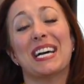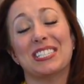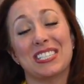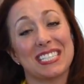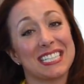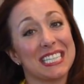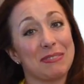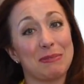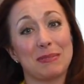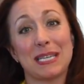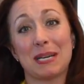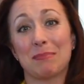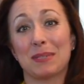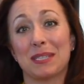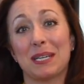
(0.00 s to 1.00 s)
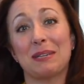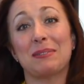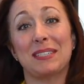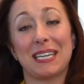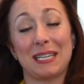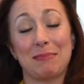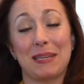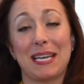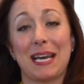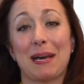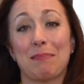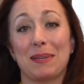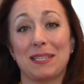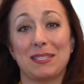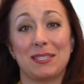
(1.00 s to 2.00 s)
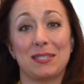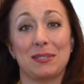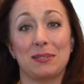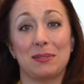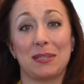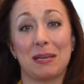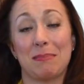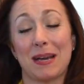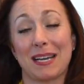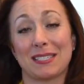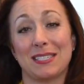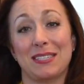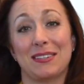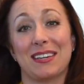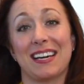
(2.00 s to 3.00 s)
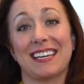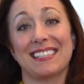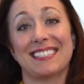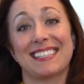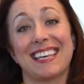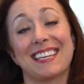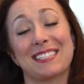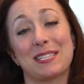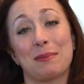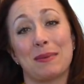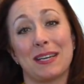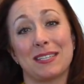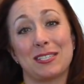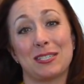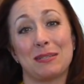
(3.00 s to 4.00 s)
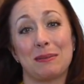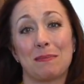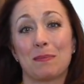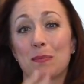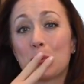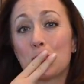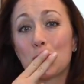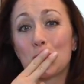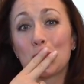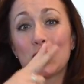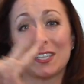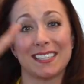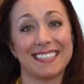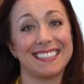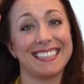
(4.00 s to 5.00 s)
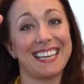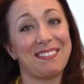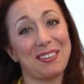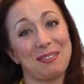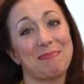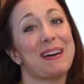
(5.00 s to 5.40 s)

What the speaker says: Just leave them down below and I'd be happy to get back to you guys. Thanks so much. Love you.